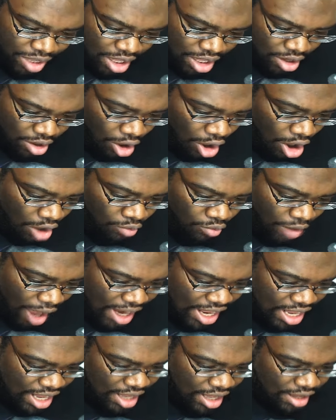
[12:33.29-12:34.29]
be.
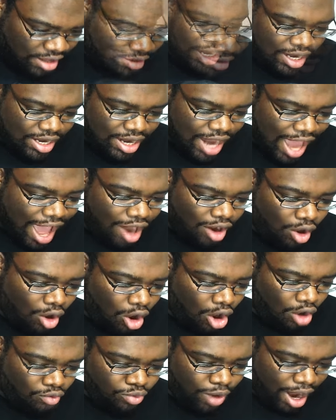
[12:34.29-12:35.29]
Already? Not
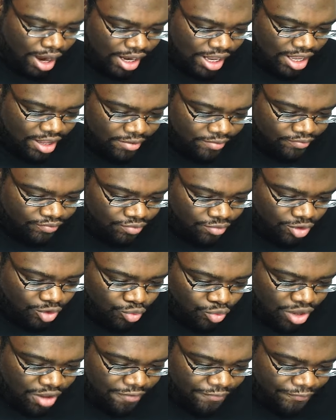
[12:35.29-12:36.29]
already.
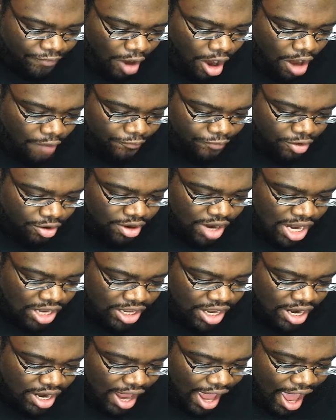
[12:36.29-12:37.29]
We fought for
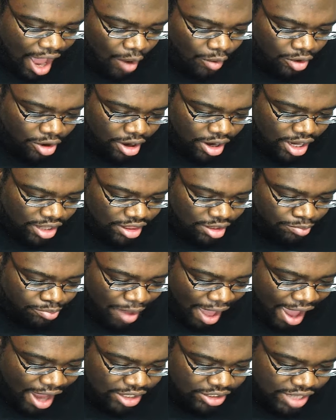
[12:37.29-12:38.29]
nearly an hour in the
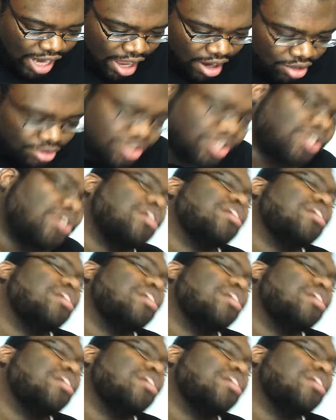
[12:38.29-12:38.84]
back channel.